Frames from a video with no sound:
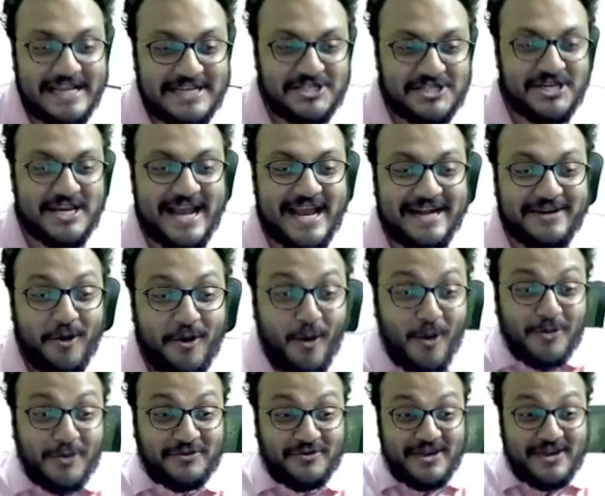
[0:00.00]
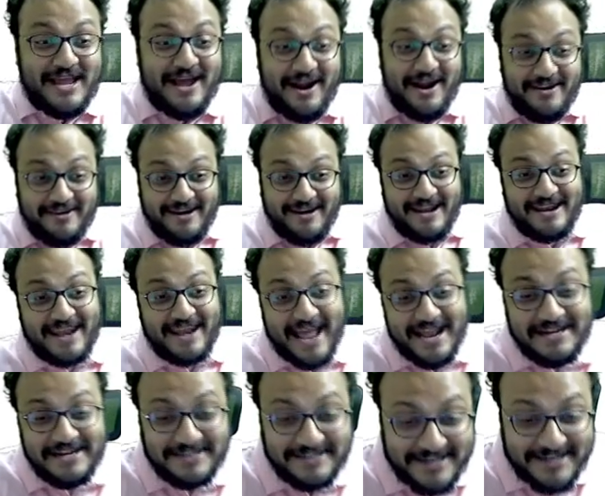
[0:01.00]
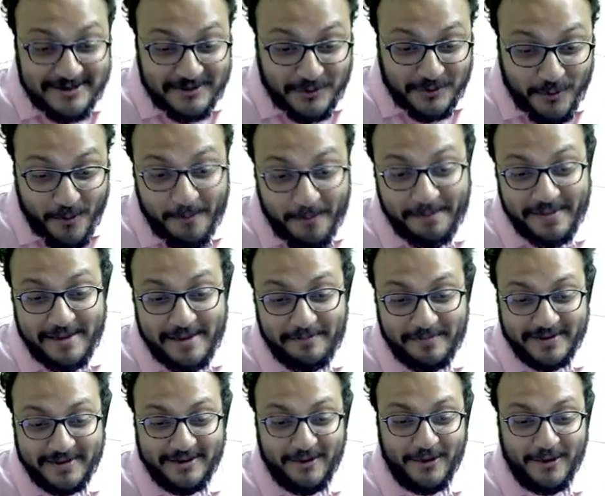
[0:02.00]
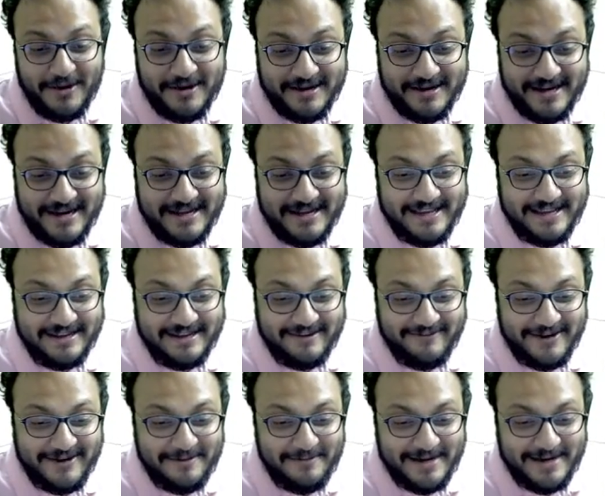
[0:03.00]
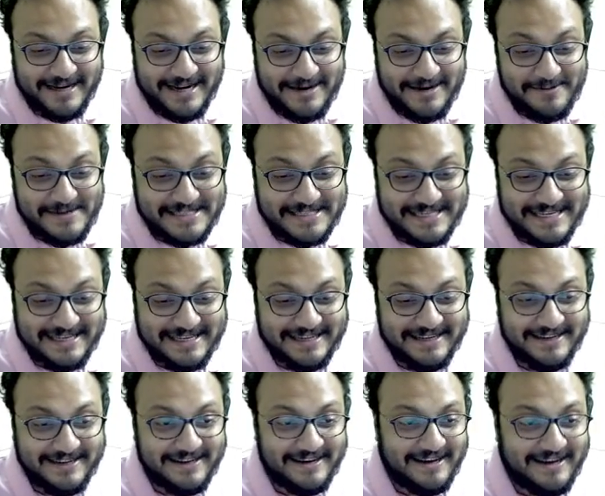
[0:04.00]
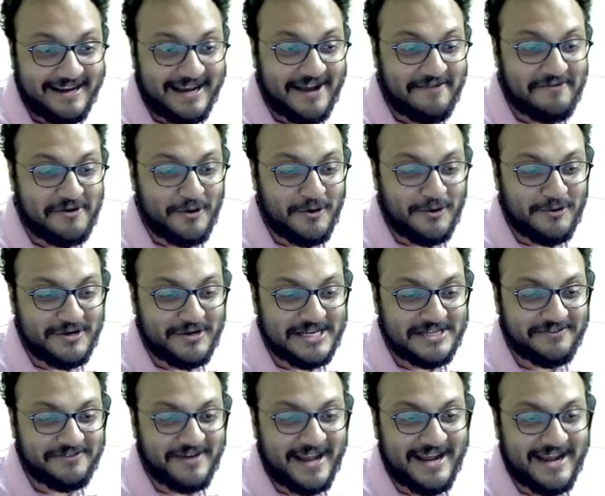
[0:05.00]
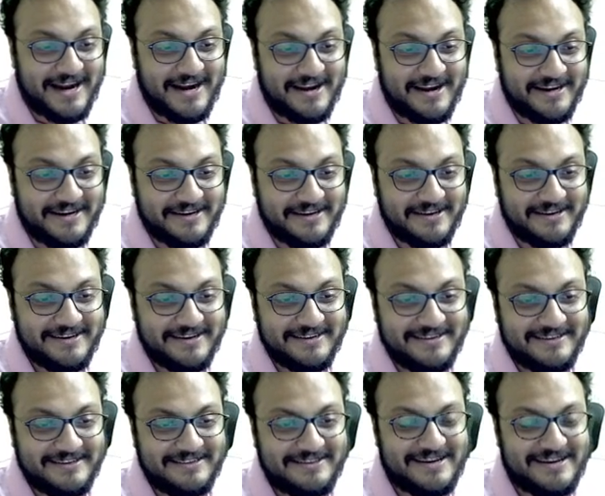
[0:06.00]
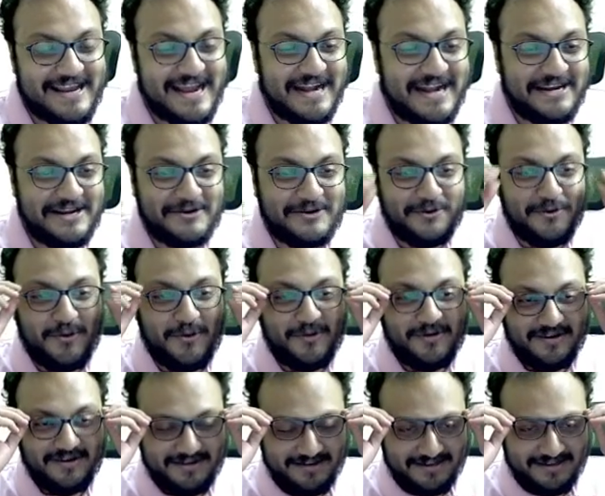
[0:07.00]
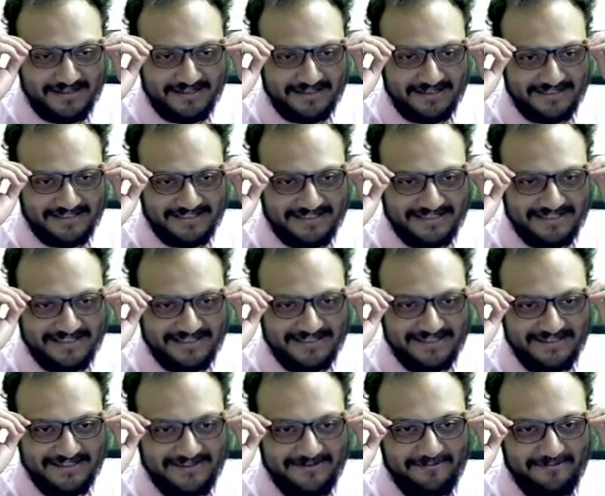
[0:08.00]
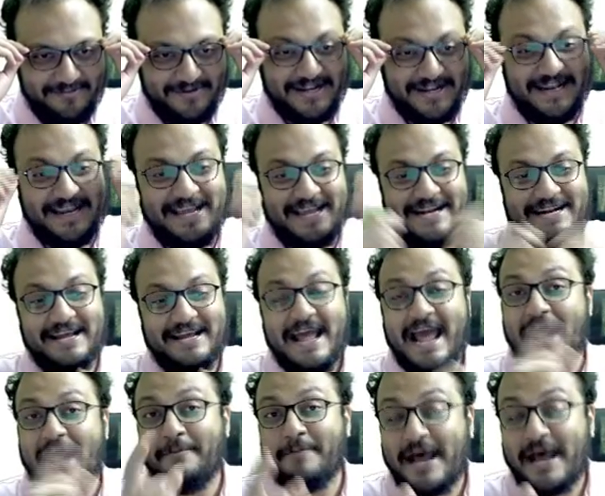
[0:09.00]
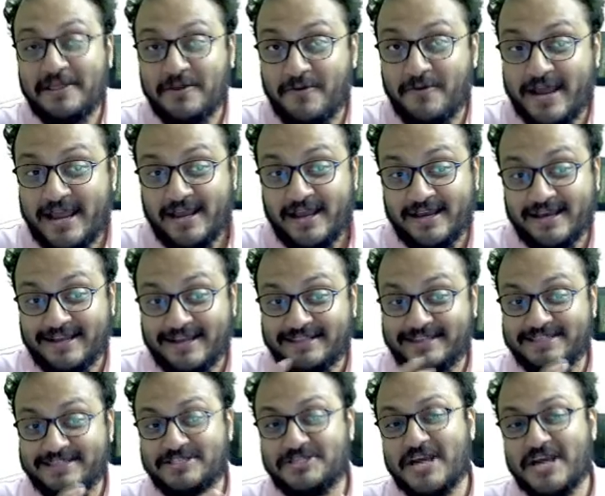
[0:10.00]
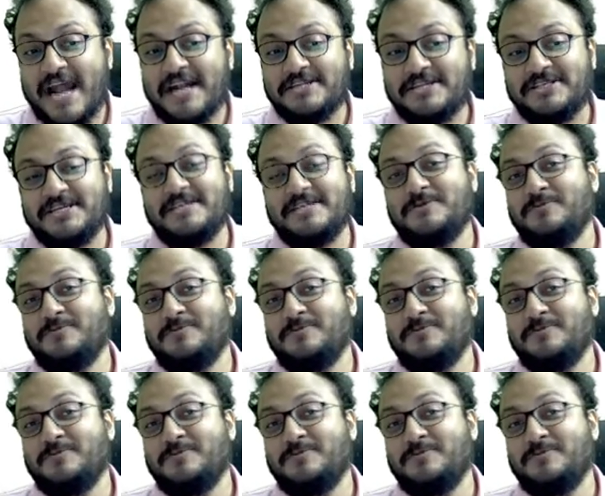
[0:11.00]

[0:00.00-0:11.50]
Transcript: g8. Oh, 392 people already. One minute, let me see. Are we going to reach 500? 382. Brilliant. And by the way, this chat chess